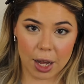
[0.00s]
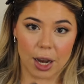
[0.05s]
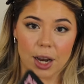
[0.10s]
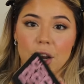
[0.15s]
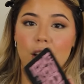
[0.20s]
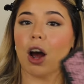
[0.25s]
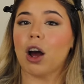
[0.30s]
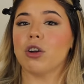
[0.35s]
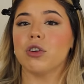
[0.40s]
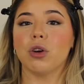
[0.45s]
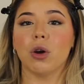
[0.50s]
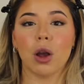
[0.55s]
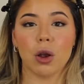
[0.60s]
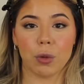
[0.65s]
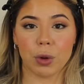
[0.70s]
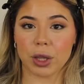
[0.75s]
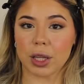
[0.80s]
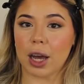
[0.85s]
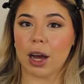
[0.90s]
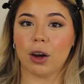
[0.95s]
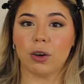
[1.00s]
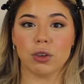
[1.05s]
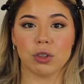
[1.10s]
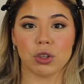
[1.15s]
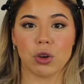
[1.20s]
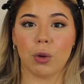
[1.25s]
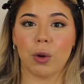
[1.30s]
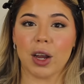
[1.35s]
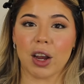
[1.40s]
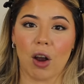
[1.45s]
not knowing what the hell is
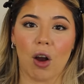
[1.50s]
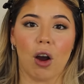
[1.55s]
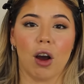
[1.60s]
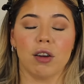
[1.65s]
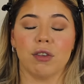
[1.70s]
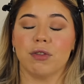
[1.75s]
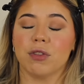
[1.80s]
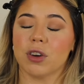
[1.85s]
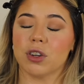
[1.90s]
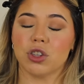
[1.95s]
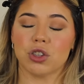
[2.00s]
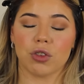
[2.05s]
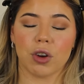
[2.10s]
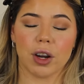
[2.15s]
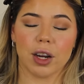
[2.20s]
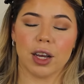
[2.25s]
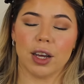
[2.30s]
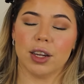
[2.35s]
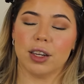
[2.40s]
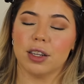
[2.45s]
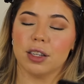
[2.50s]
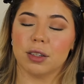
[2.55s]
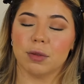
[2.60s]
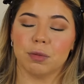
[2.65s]
going on, frustrated,